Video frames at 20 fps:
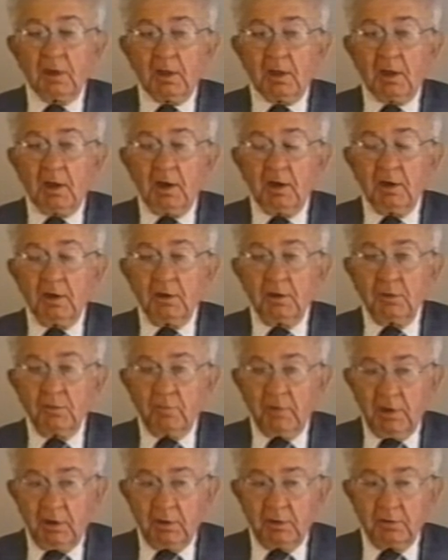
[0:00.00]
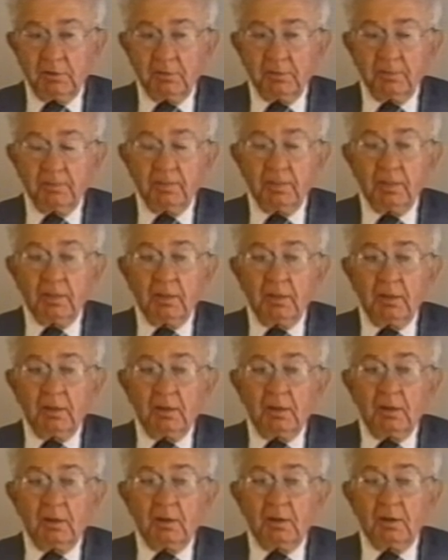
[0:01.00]
Karl Llewellyn
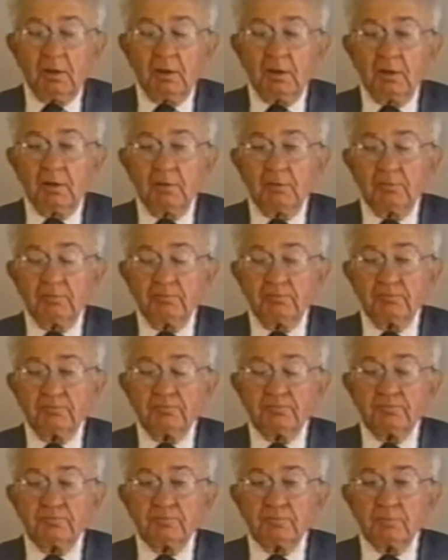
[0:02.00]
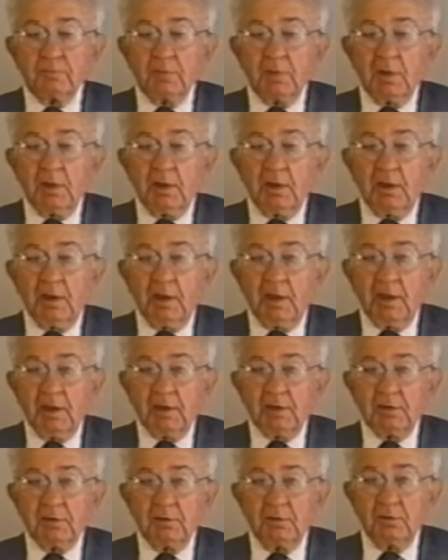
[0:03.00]
uh,
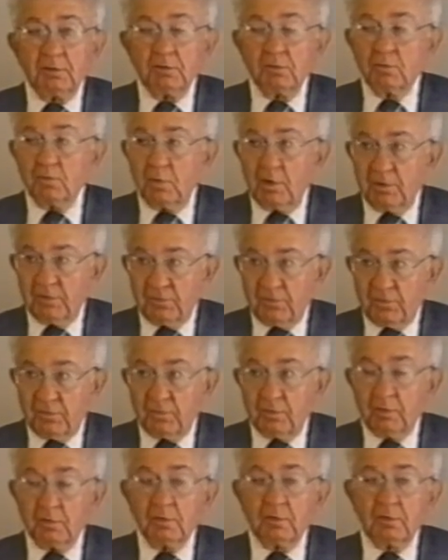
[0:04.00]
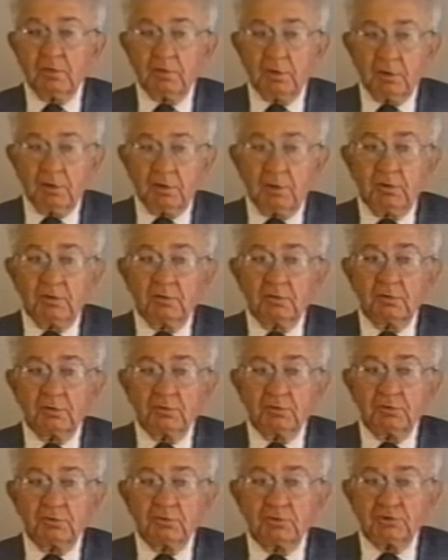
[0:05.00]
had, who was the
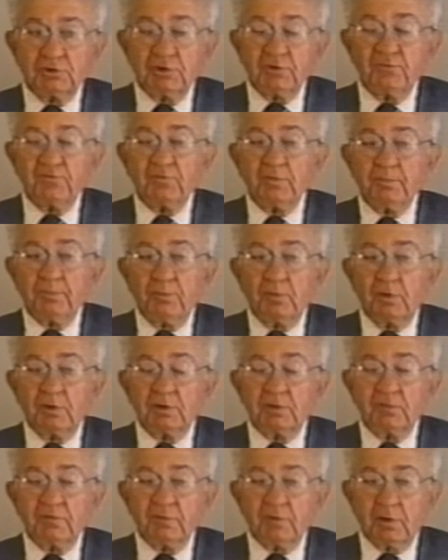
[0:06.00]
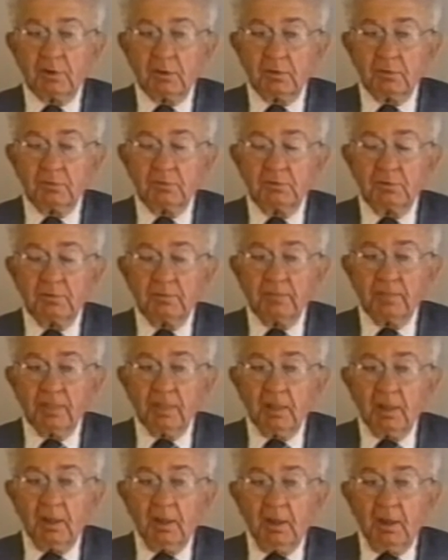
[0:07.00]
chief reporter of the code,
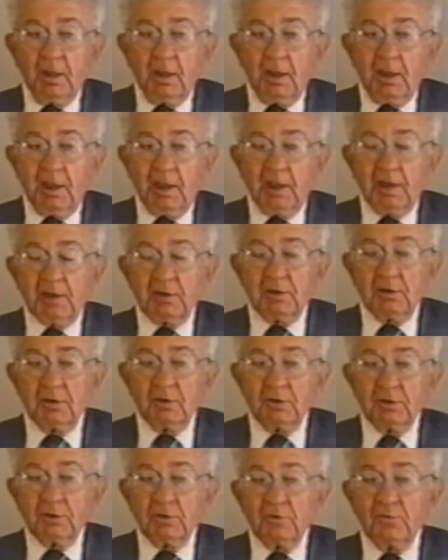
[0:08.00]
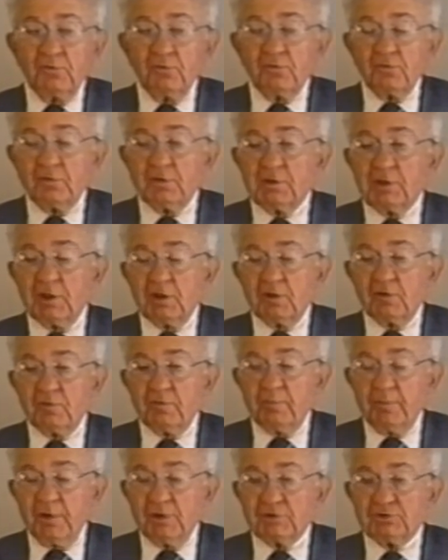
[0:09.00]
had used the
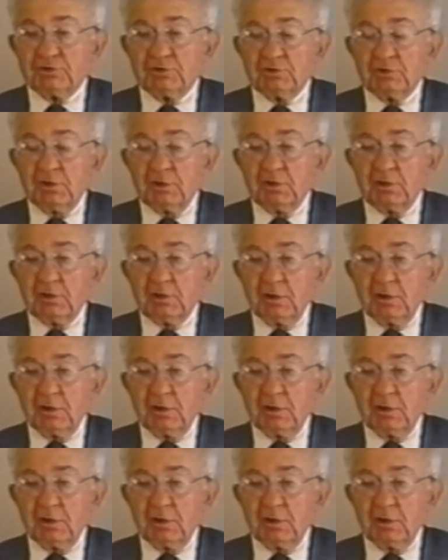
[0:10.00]
expression in an